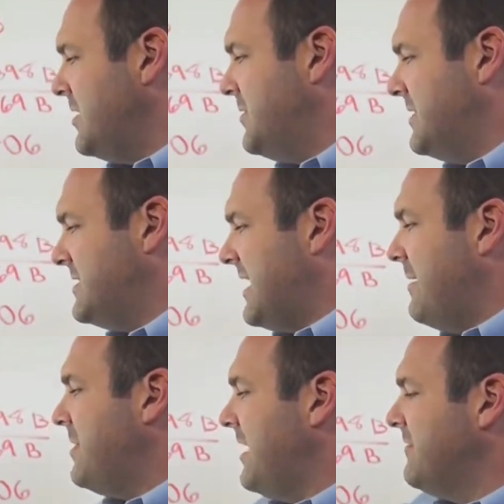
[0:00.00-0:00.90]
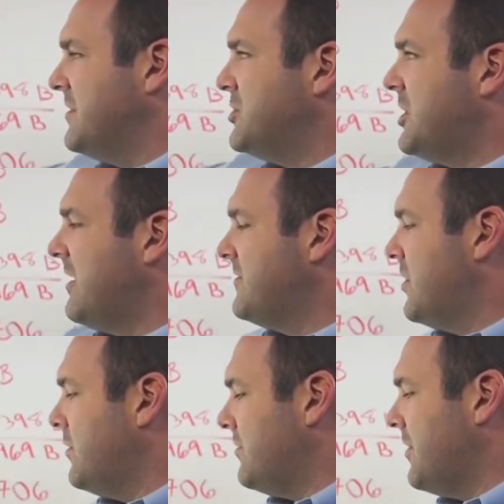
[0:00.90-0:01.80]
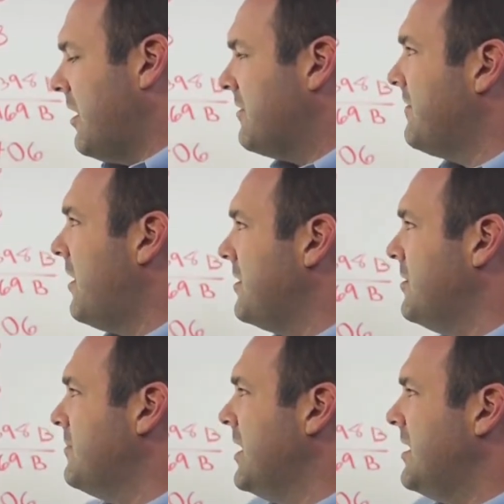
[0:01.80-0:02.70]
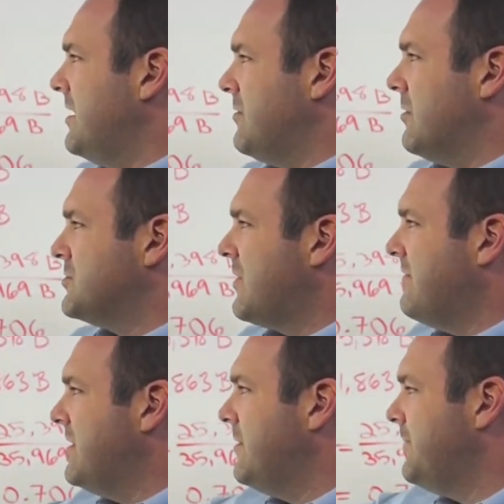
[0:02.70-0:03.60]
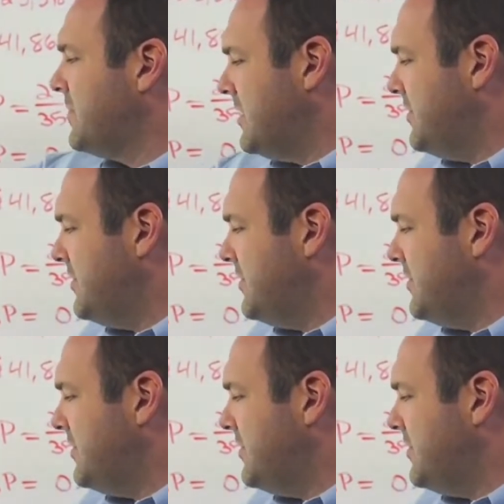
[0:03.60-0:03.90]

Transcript: You do the same thing for the share of total dollar volume in gross revenue.